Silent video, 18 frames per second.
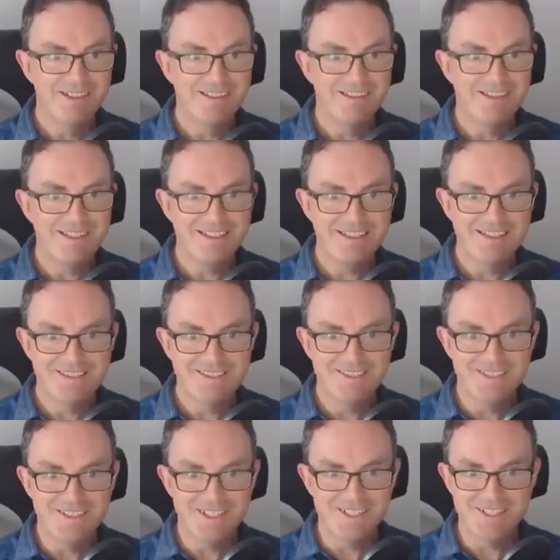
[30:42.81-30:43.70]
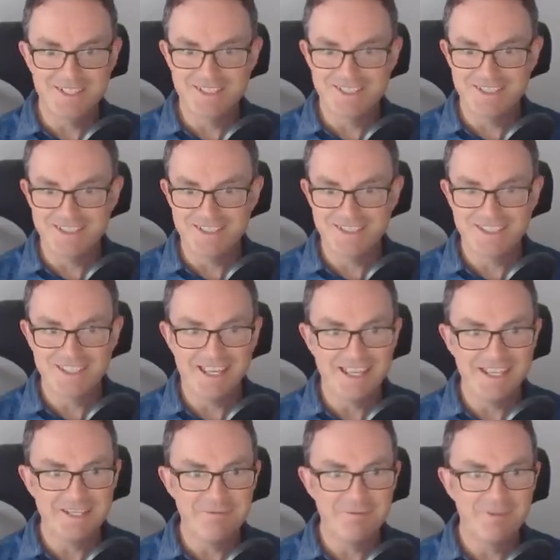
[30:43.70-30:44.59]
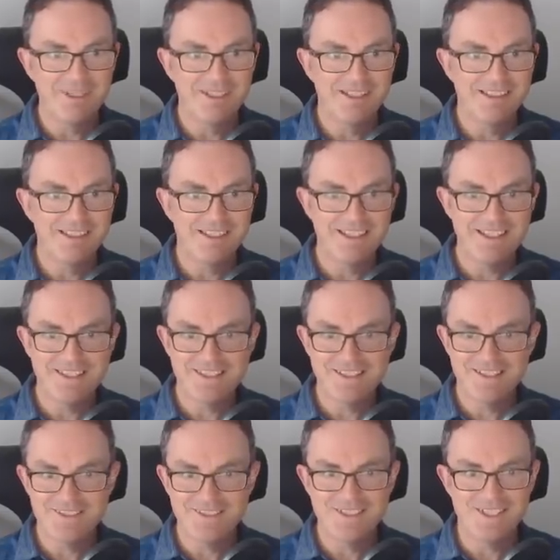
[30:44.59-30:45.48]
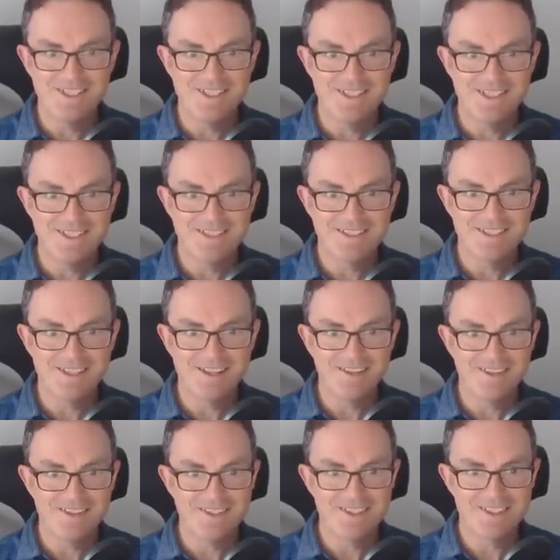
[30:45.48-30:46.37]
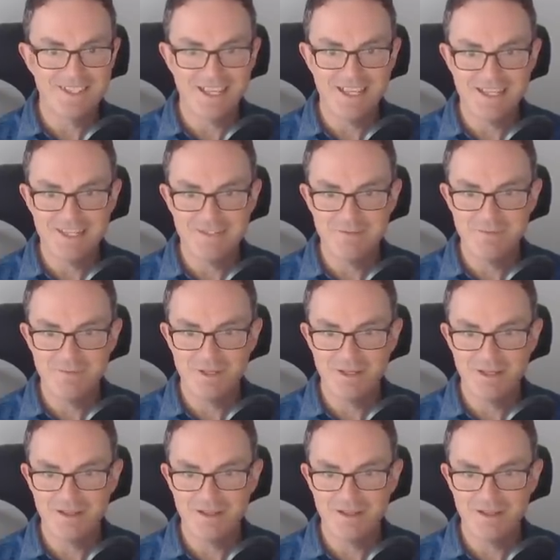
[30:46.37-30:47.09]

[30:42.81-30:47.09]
These two digits are the same. These two digits are the same.